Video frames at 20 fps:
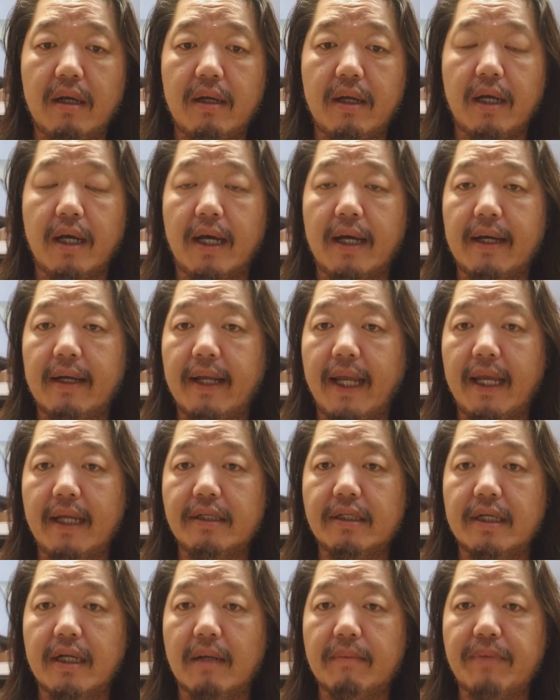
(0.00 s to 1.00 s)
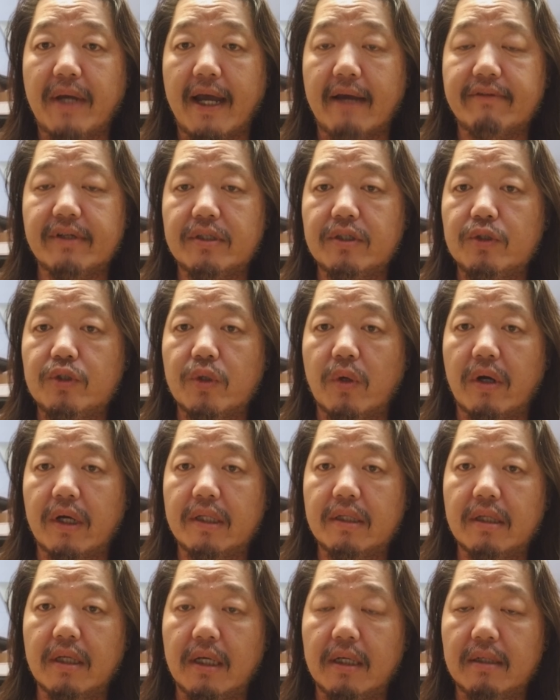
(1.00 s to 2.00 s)
uh, ended up having to
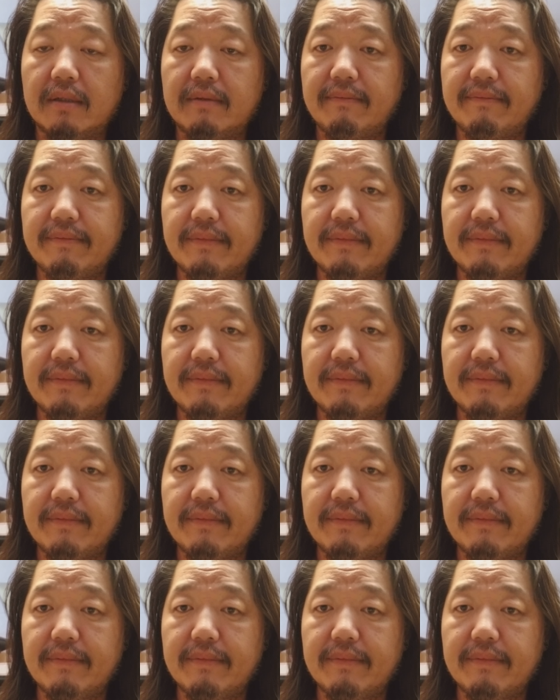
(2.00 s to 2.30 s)
join the